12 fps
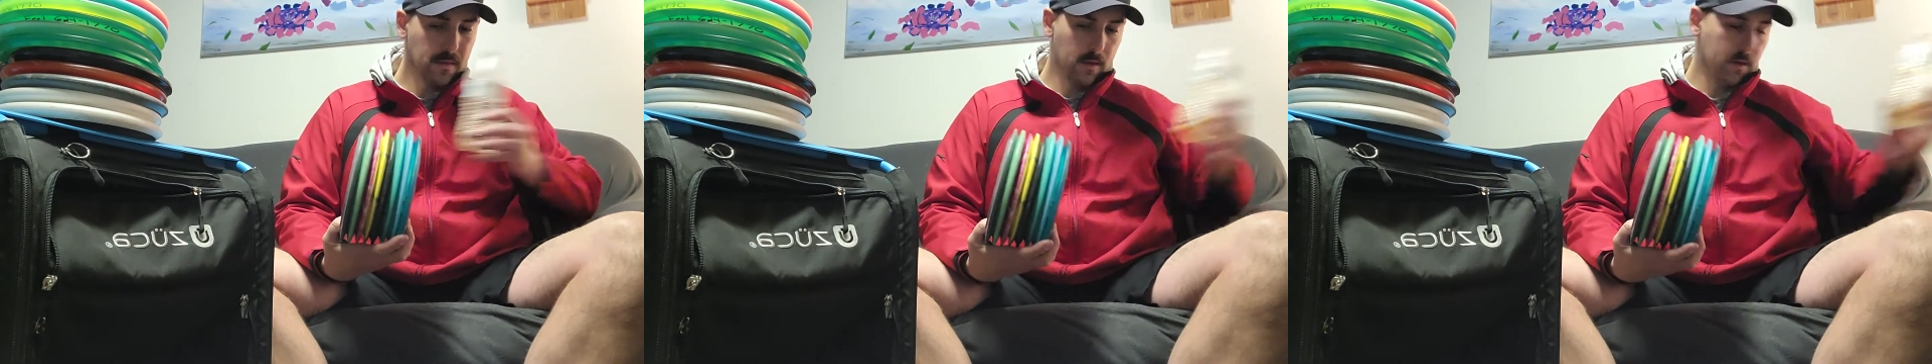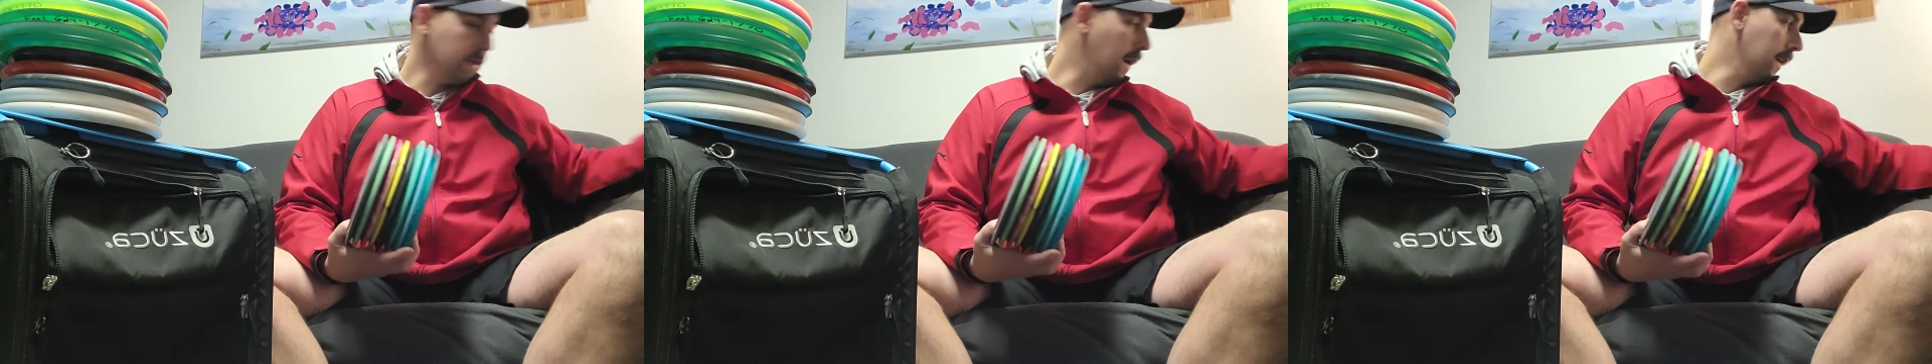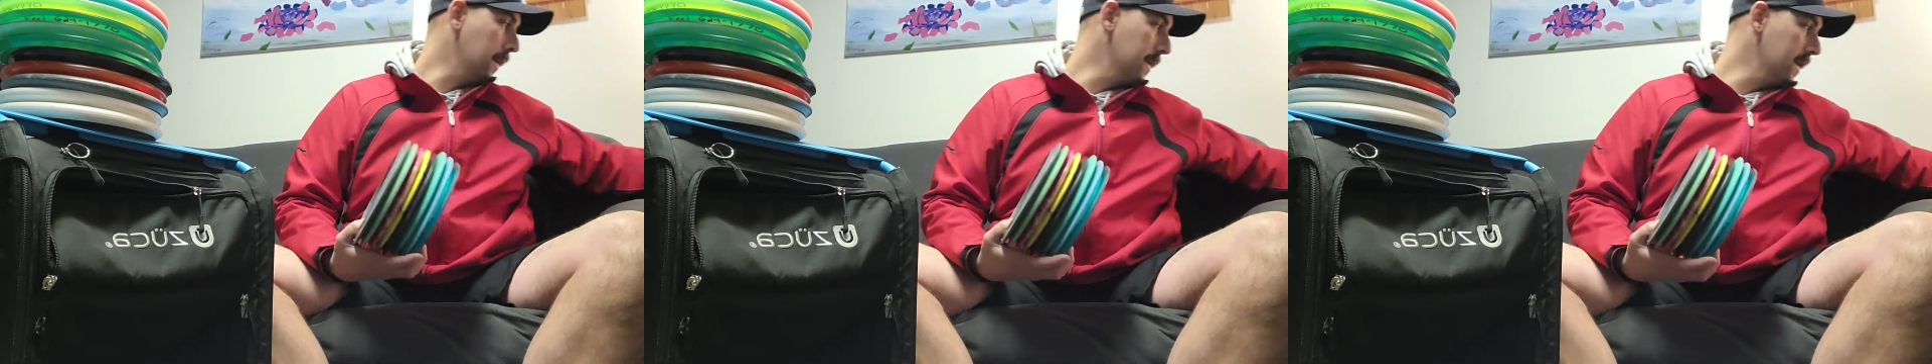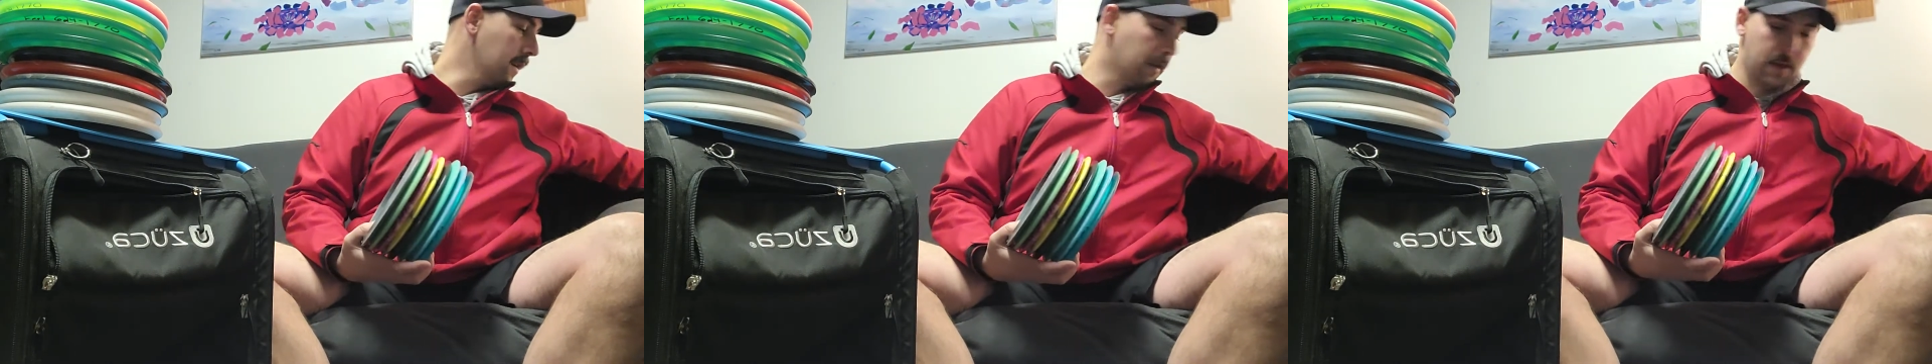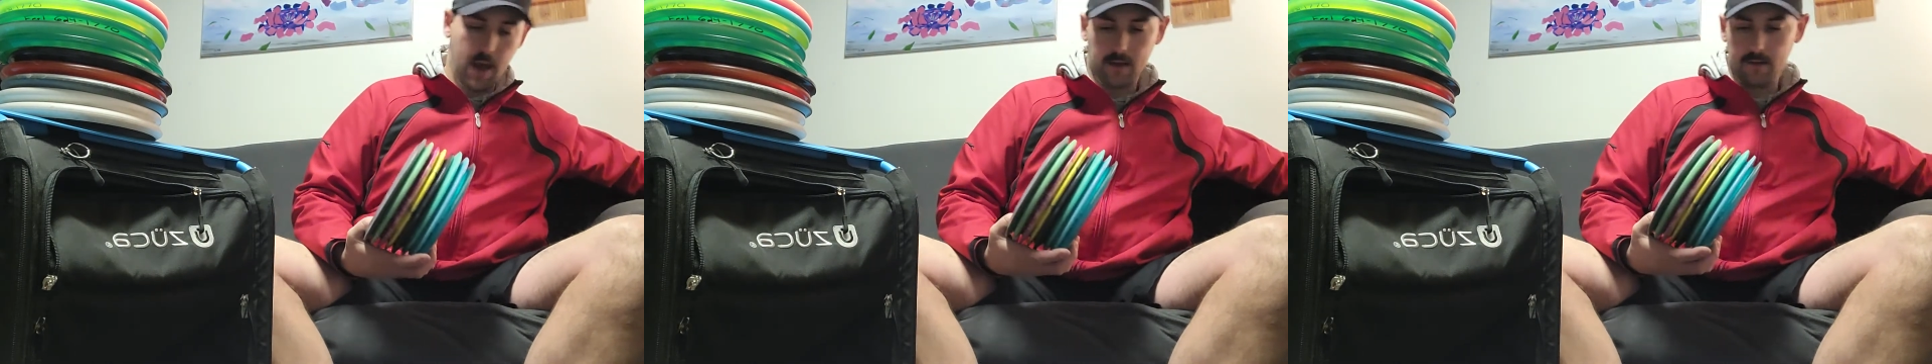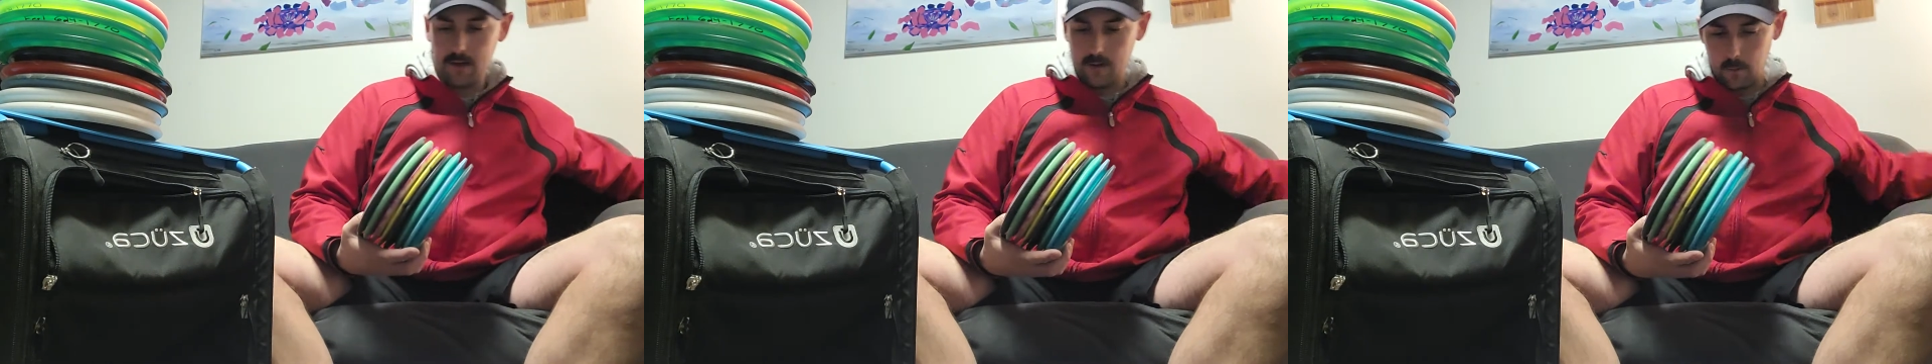it's not going to be
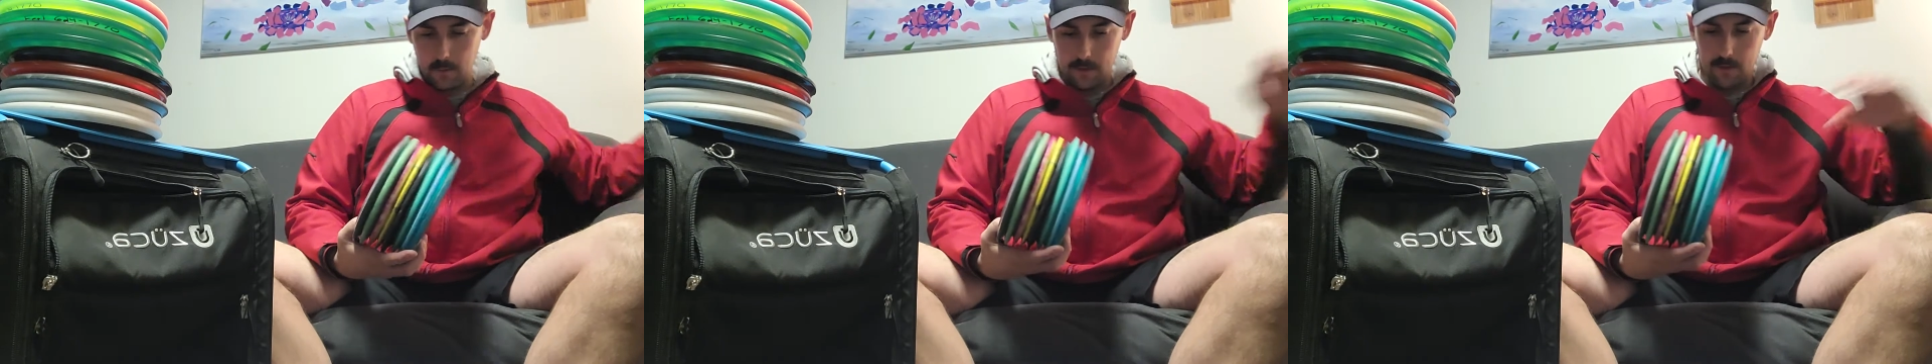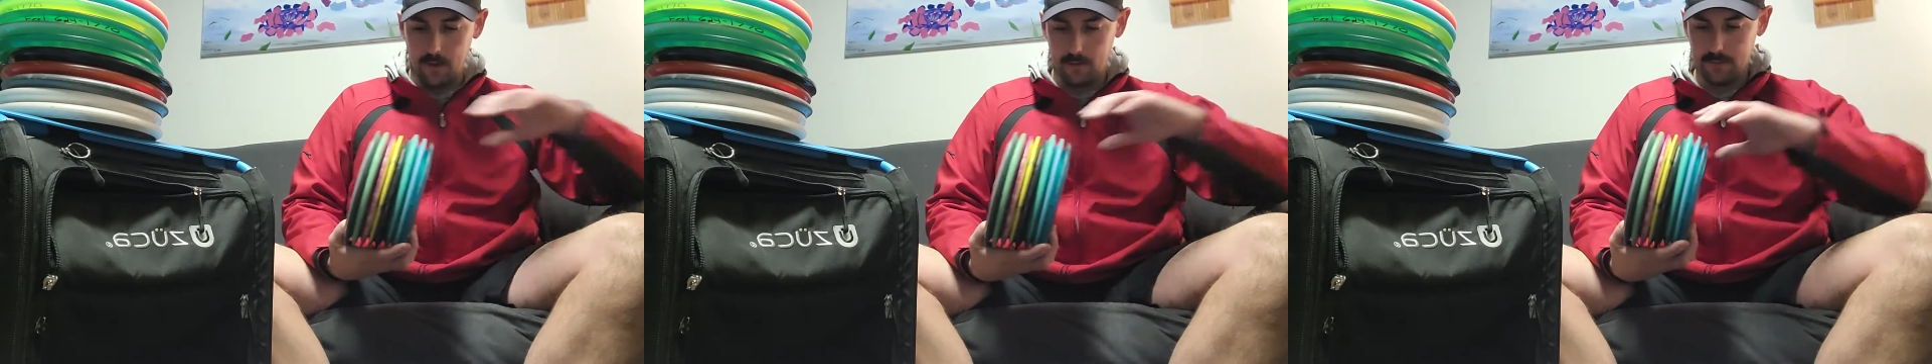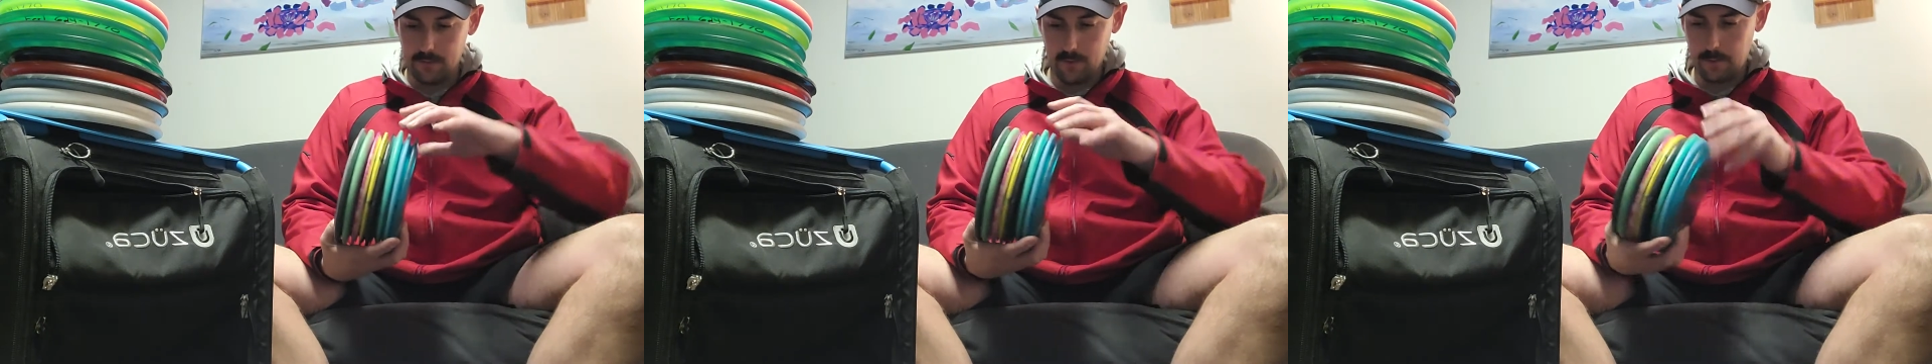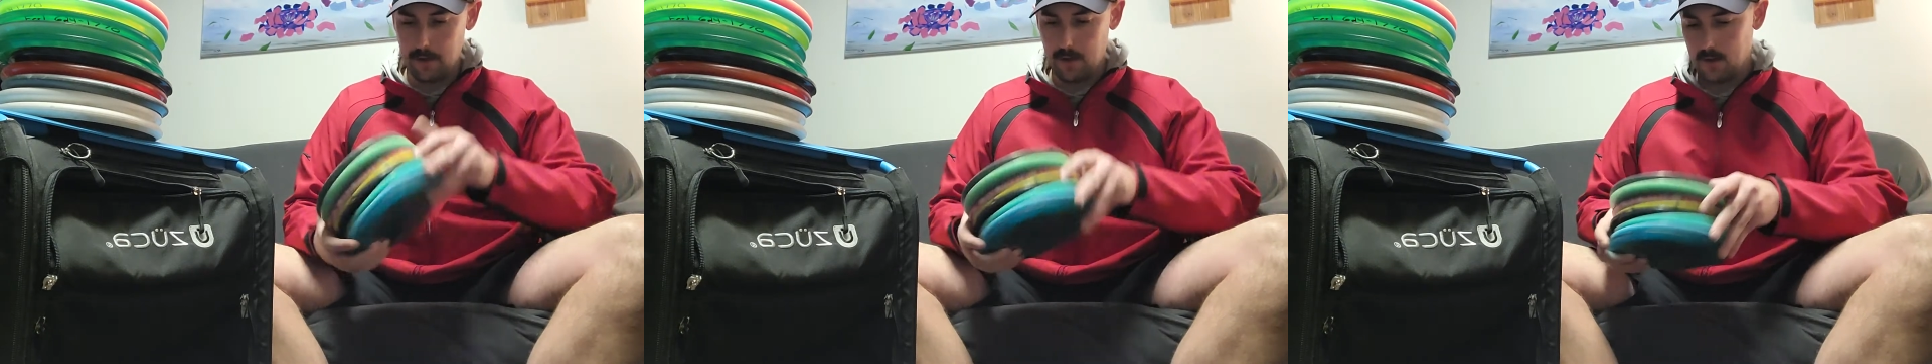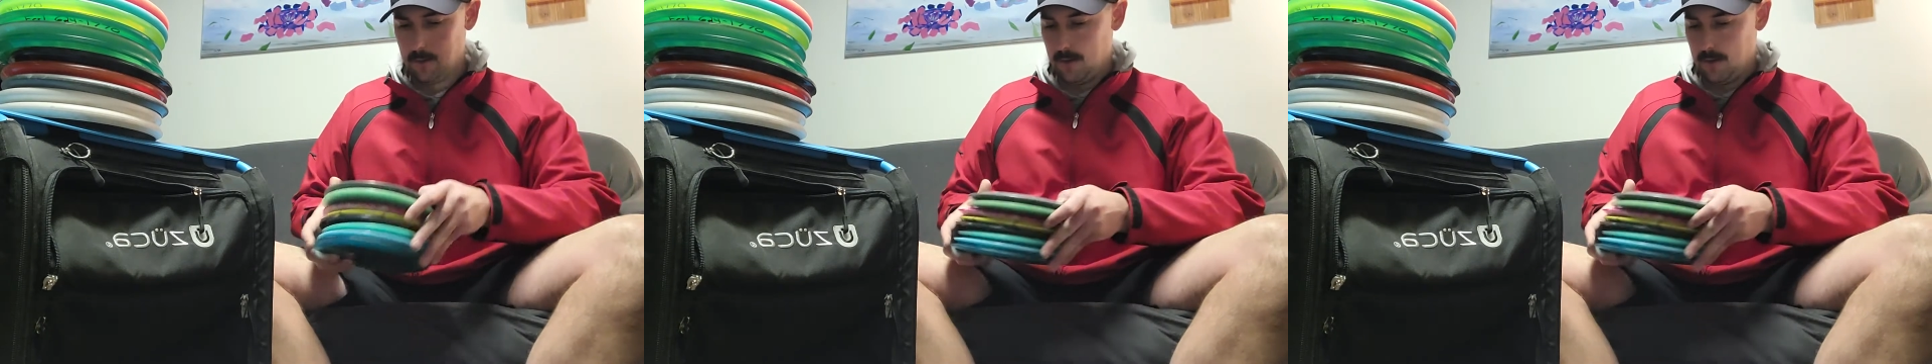exactly in order of speeds,